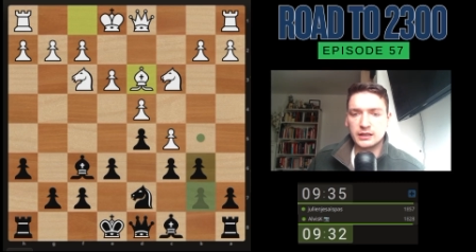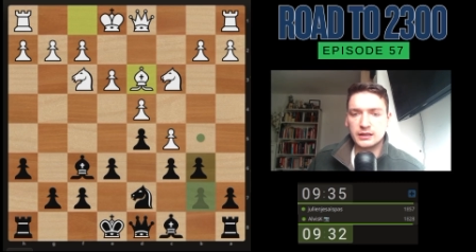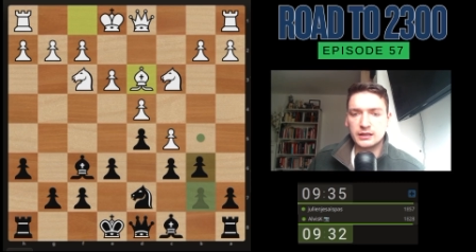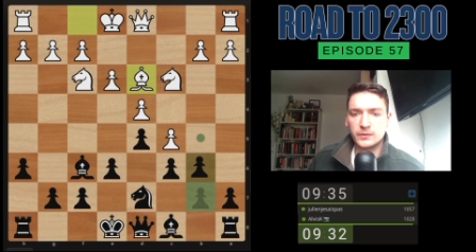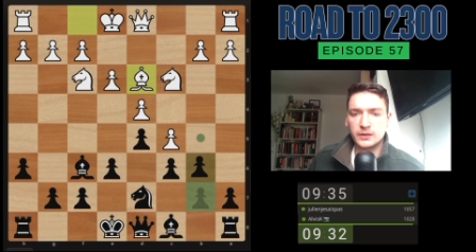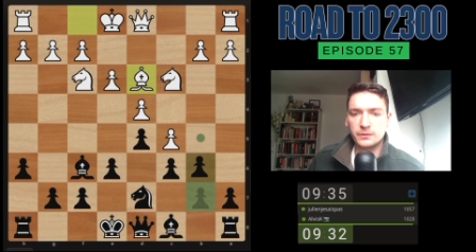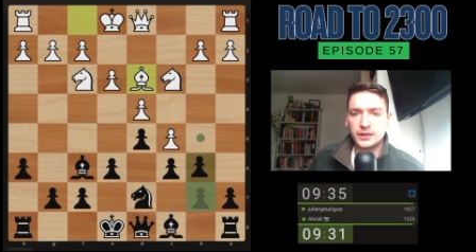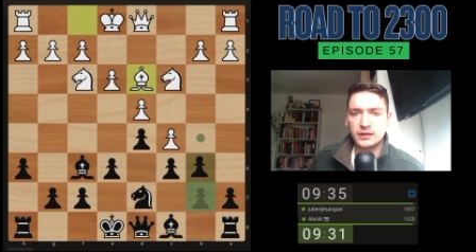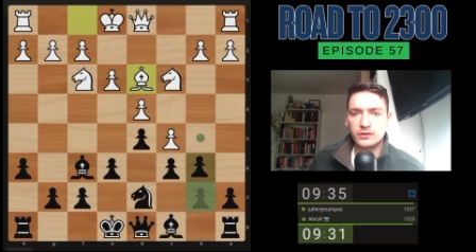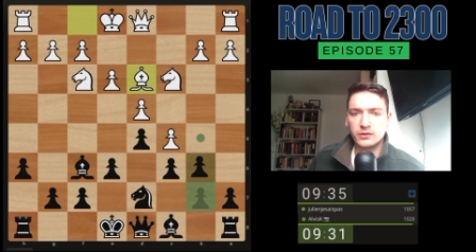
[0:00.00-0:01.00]
I think I'm going to
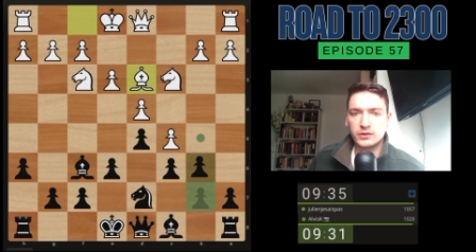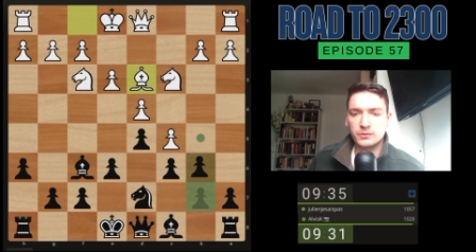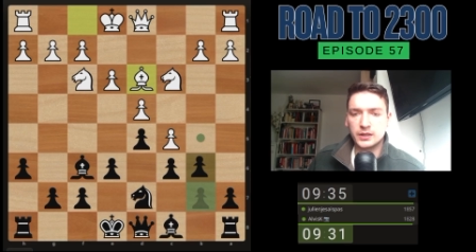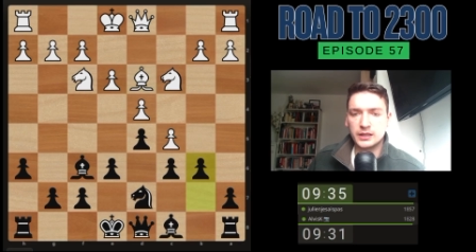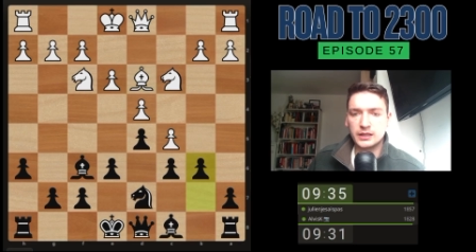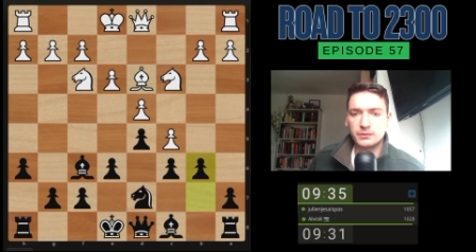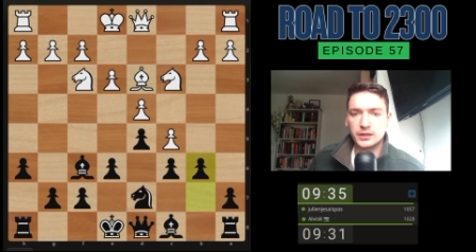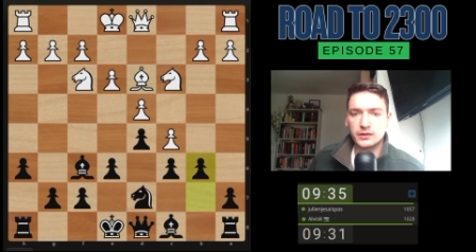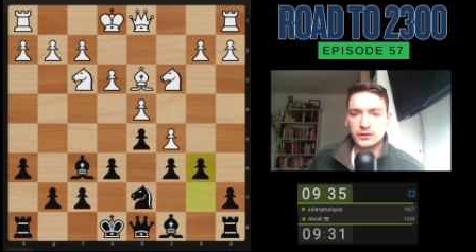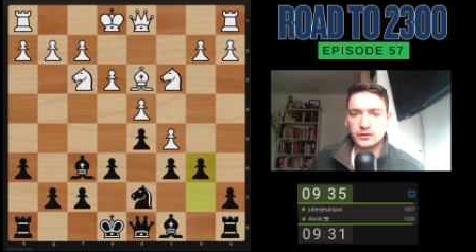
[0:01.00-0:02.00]
begin undermining
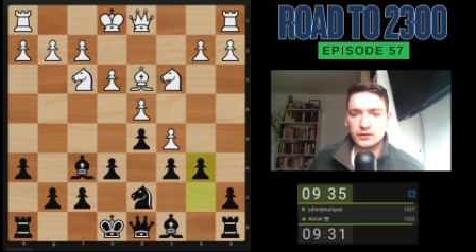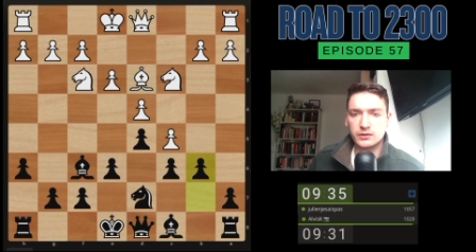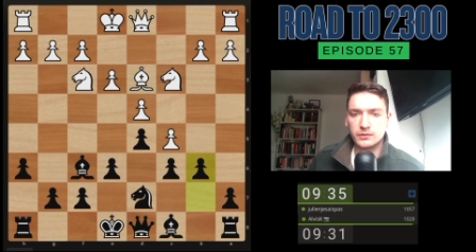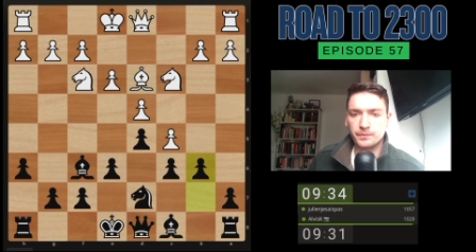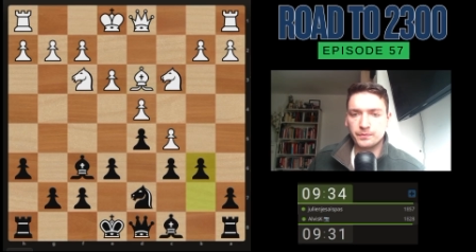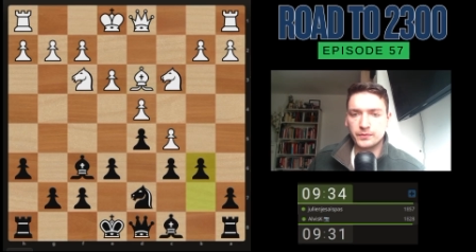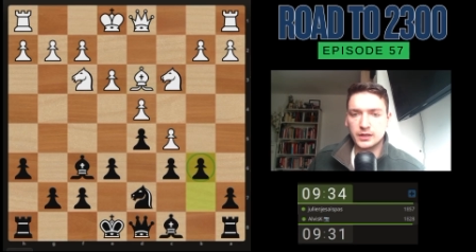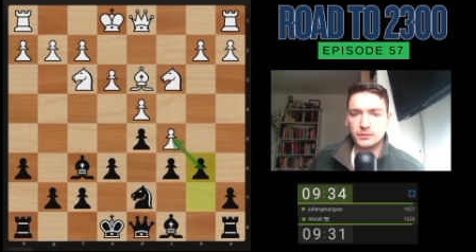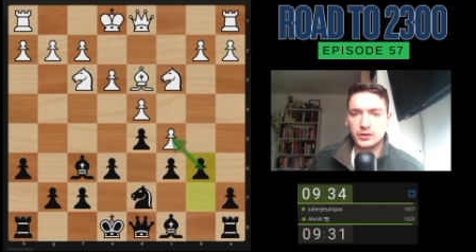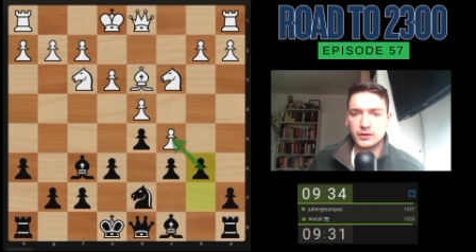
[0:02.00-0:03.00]
because
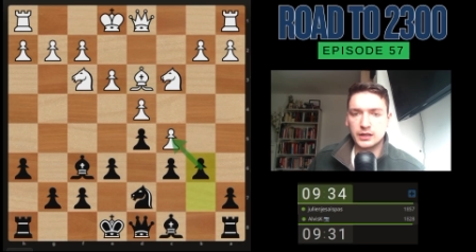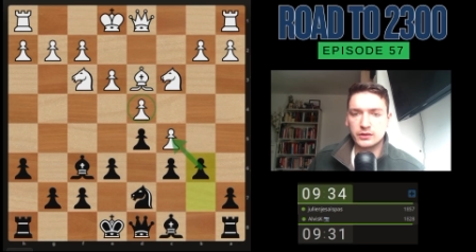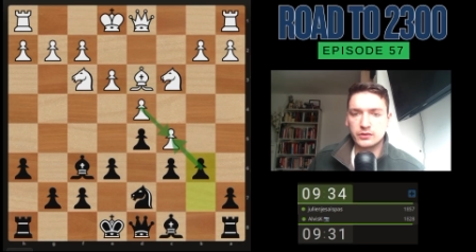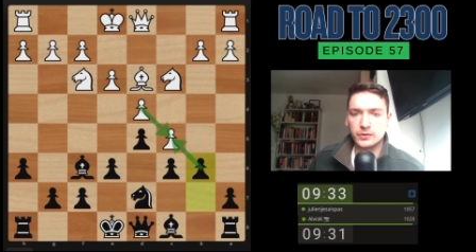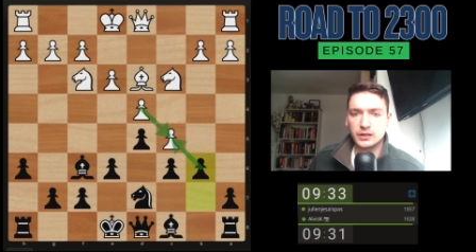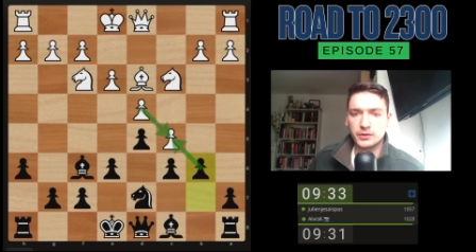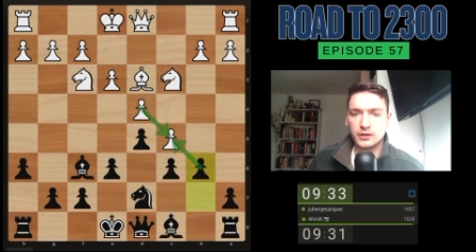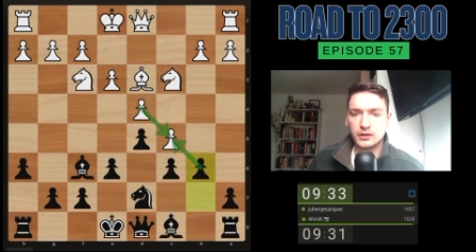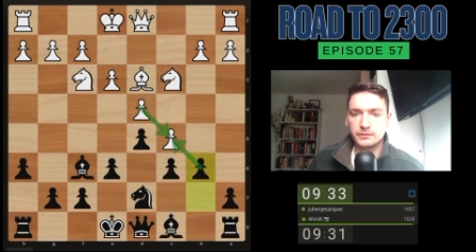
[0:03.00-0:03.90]
I'm threatening to win a pawn.